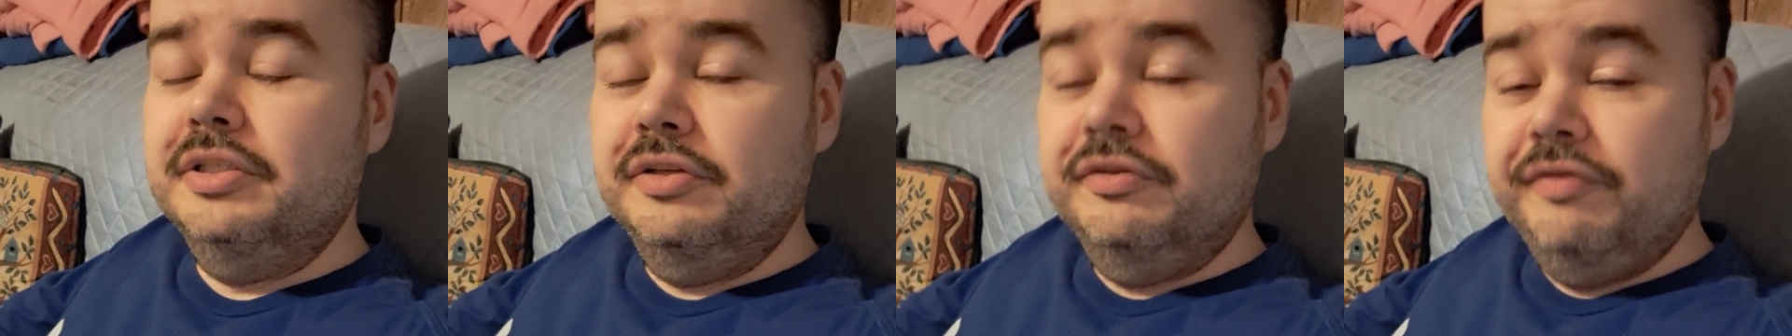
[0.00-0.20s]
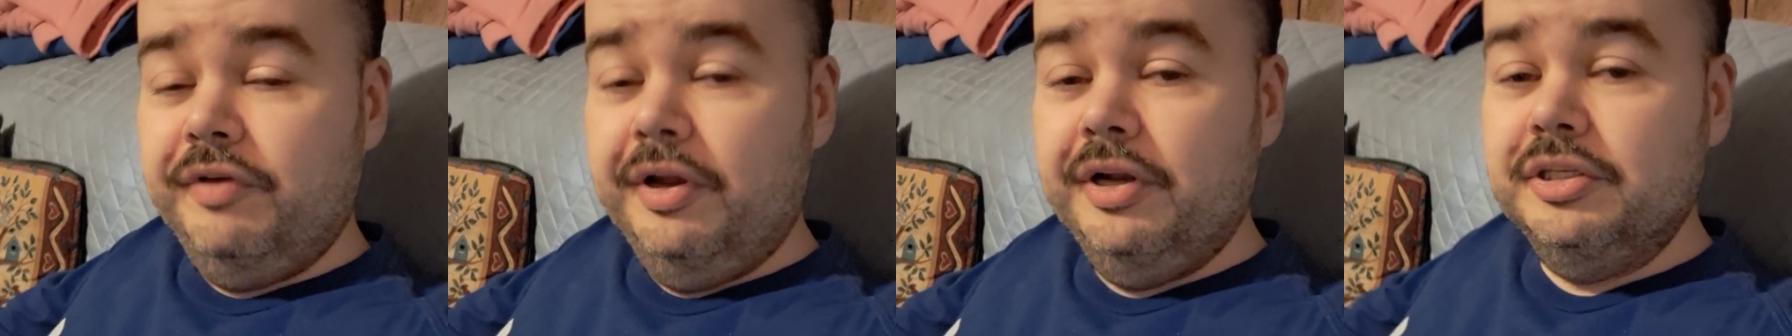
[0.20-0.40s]

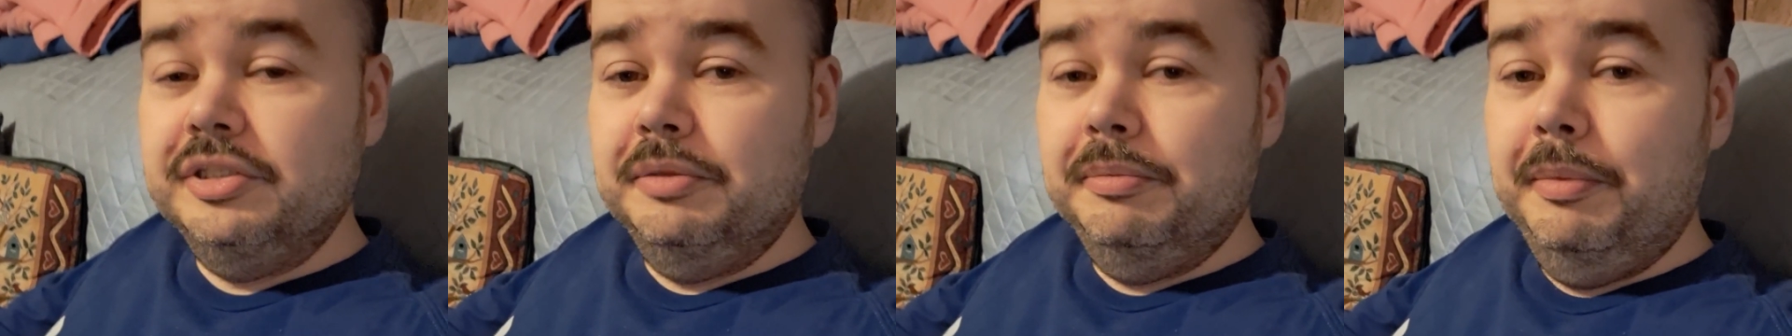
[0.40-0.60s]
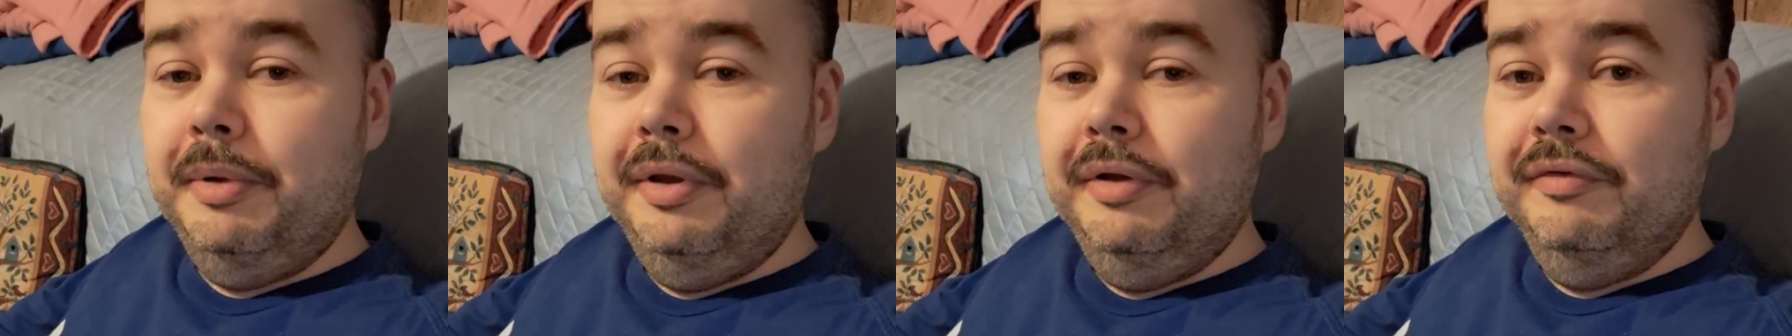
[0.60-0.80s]
his
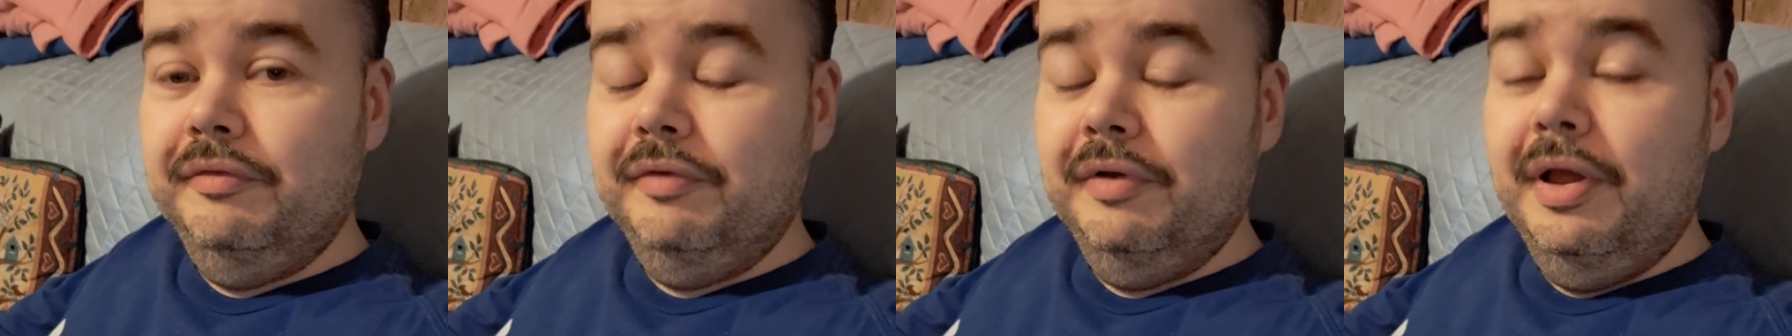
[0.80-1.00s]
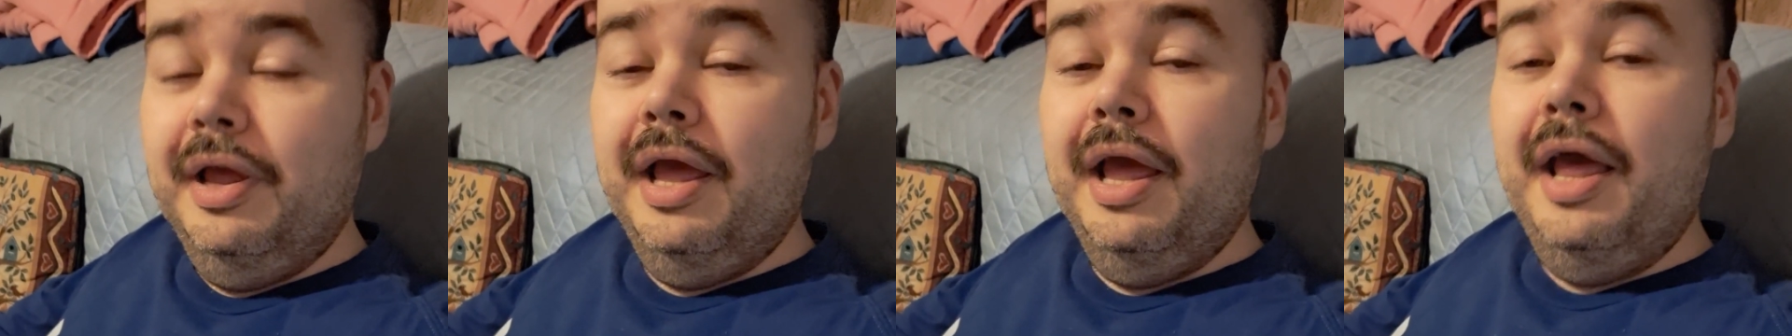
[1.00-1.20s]
finishing move.
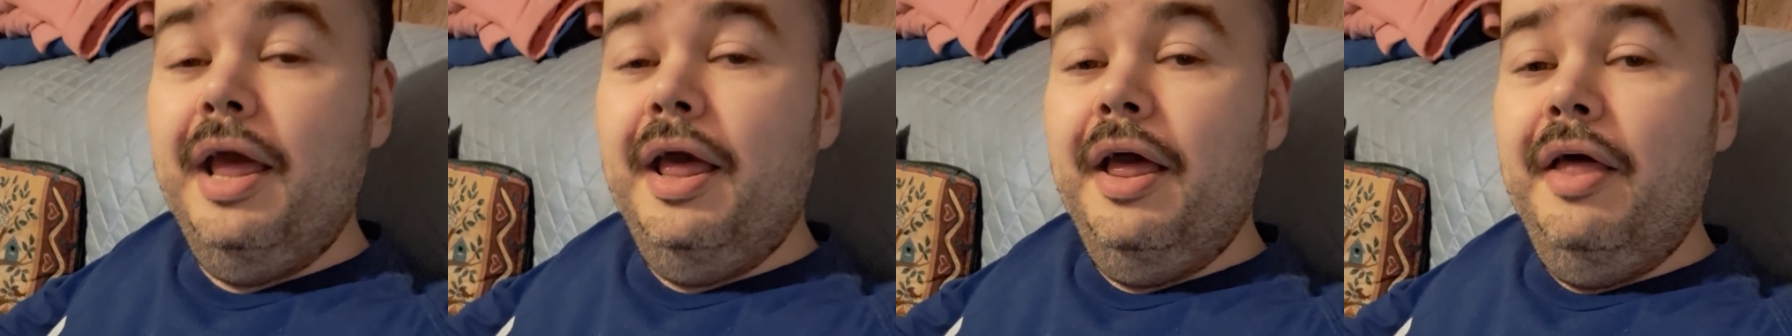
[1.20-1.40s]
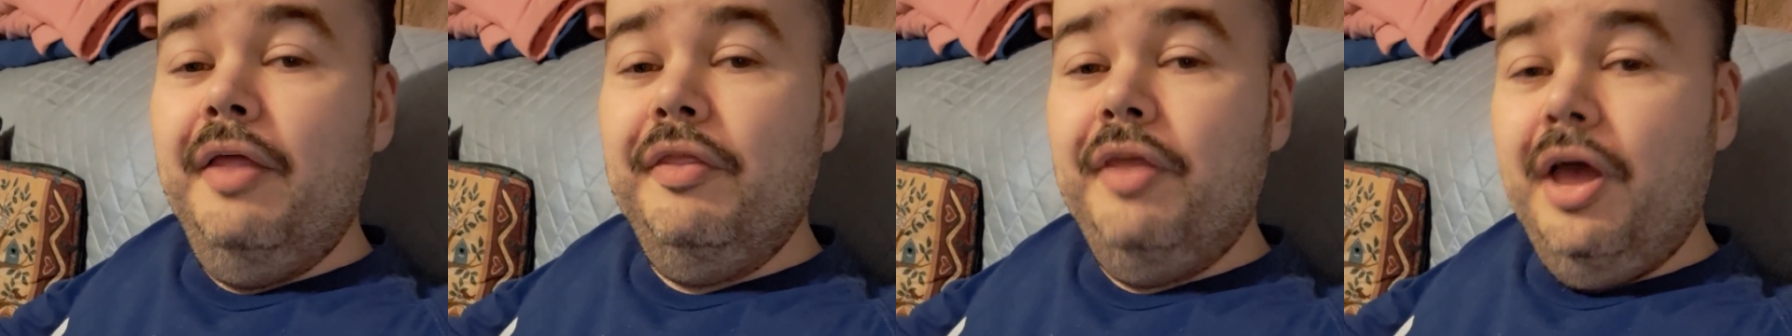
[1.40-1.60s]

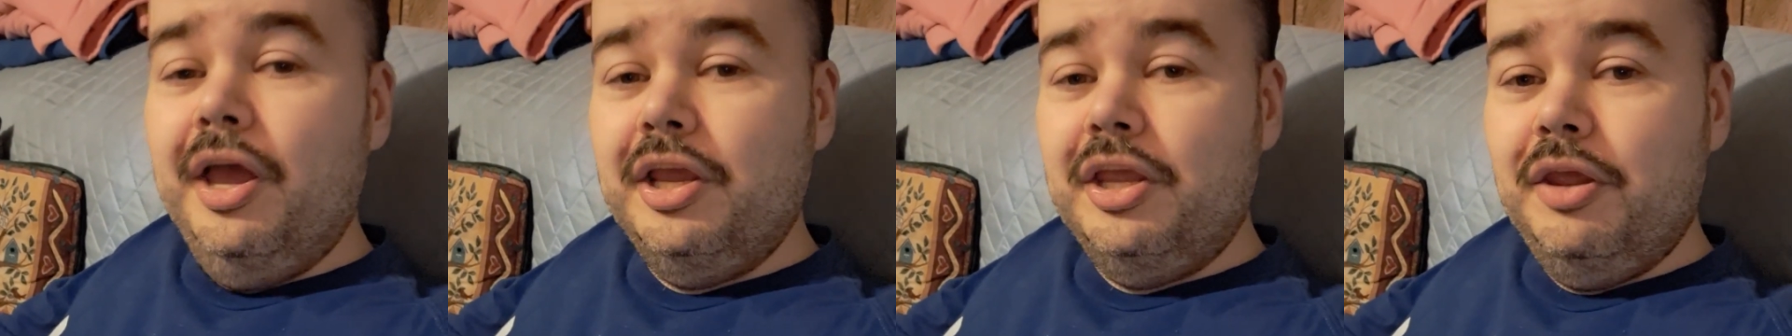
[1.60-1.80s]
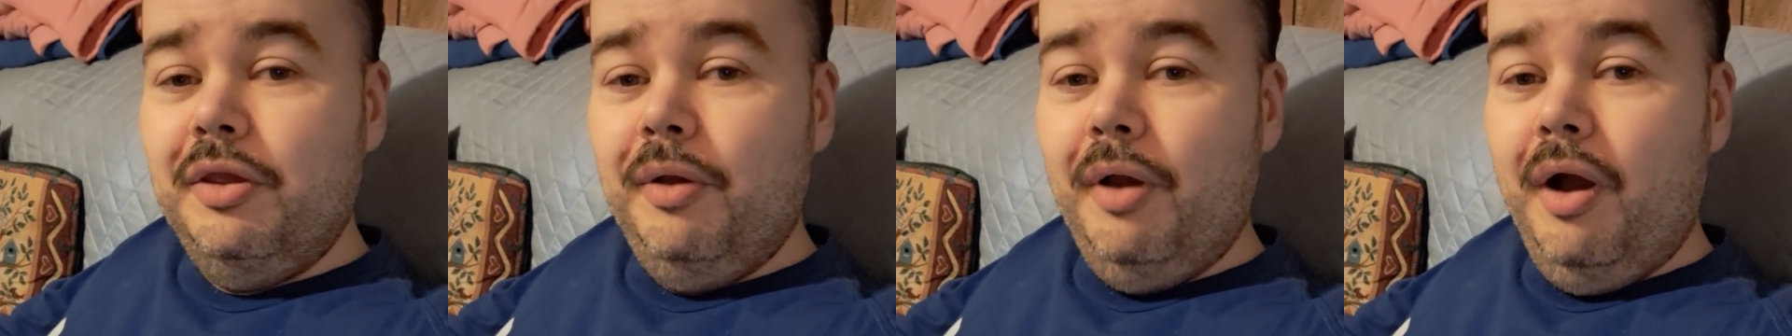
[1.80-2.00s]

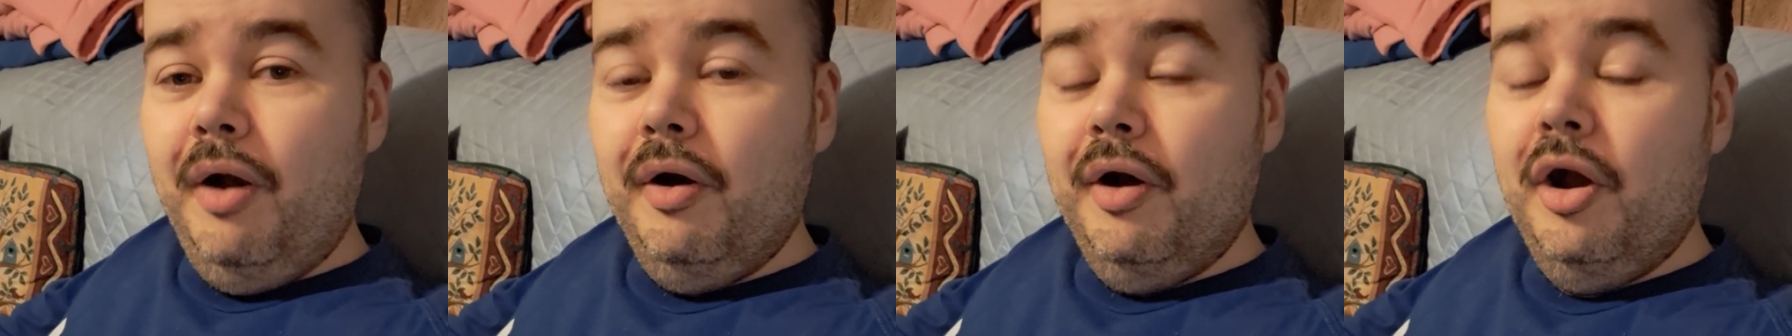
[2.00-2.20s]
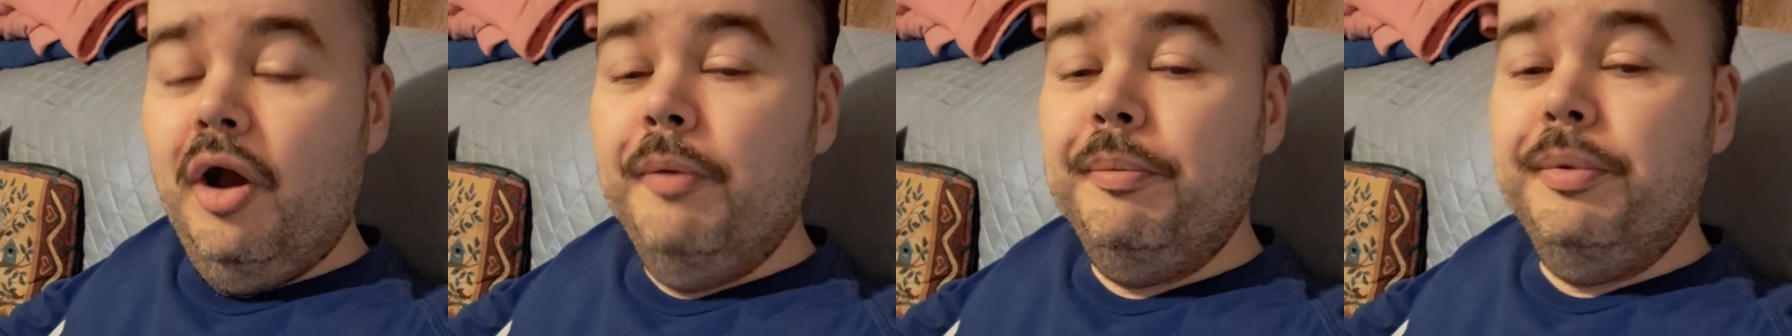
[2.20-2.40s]
Thank you all.
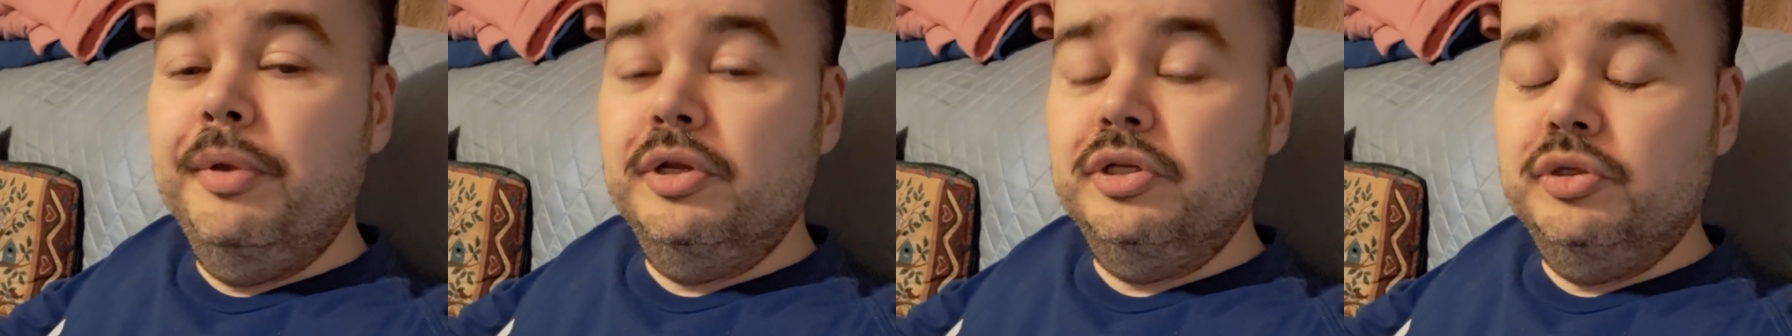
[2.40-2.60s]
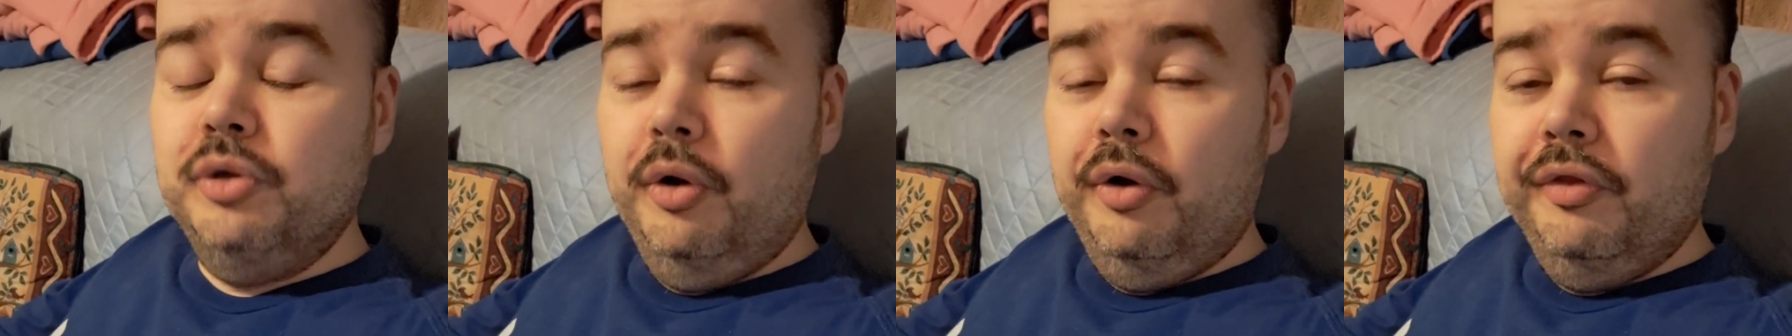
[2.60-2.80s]
I hope you
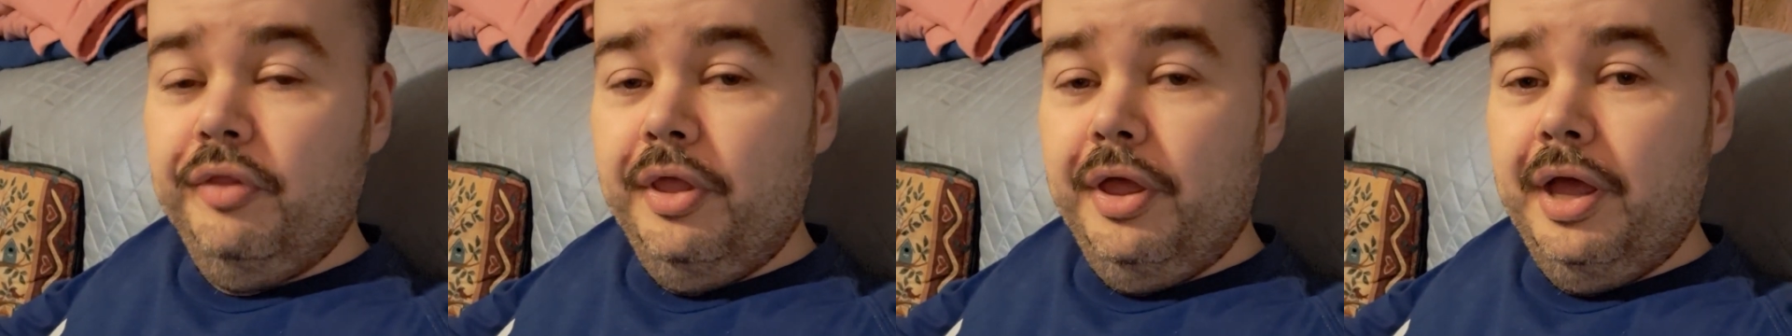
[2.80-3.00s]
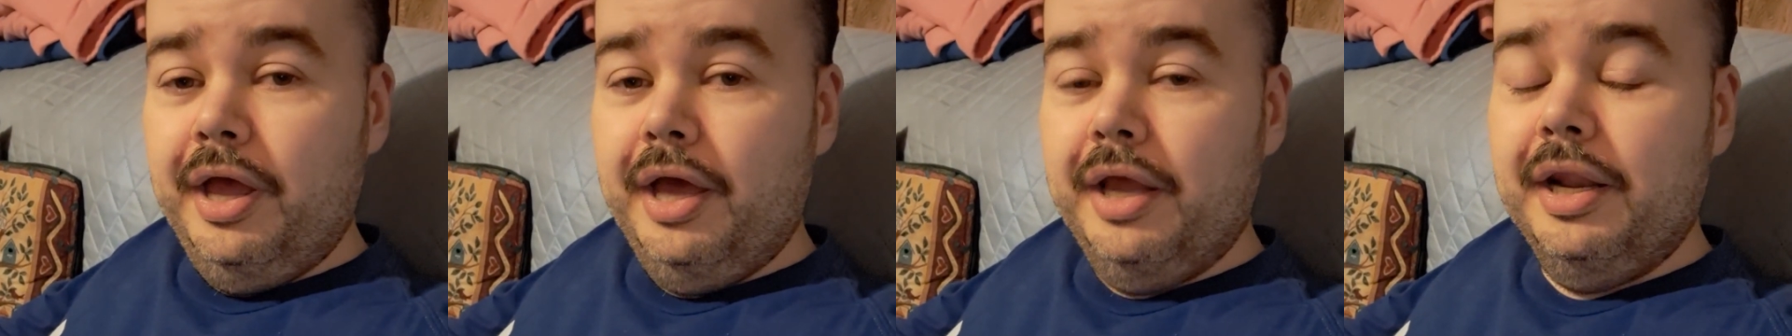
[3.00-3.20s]
enjoyed
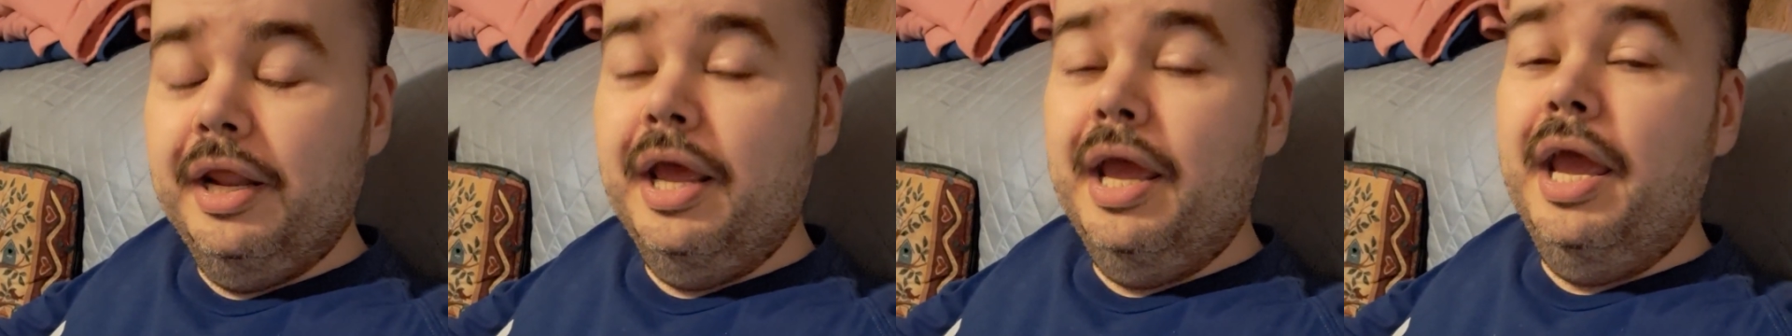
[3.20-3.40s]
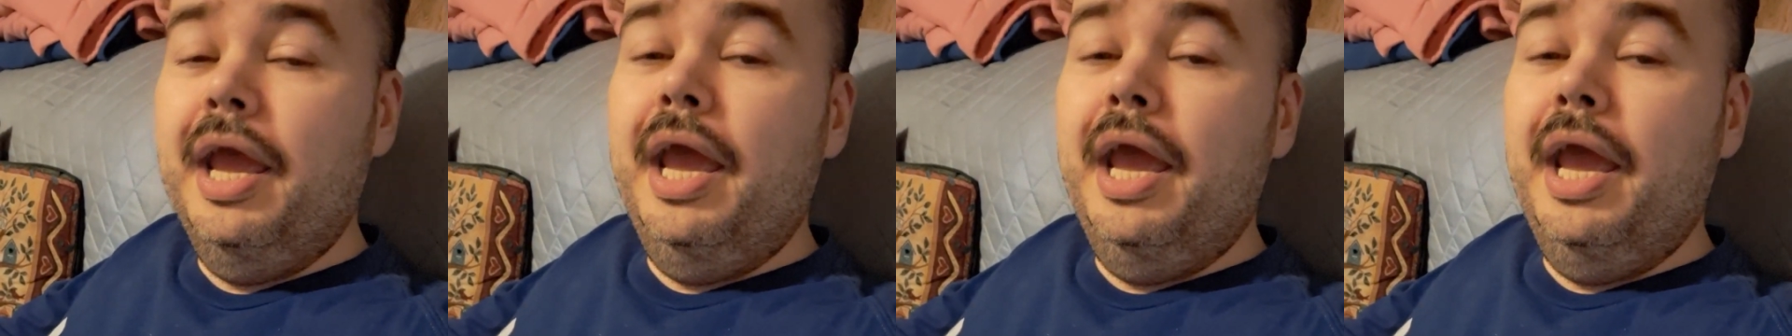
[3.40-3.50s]
that.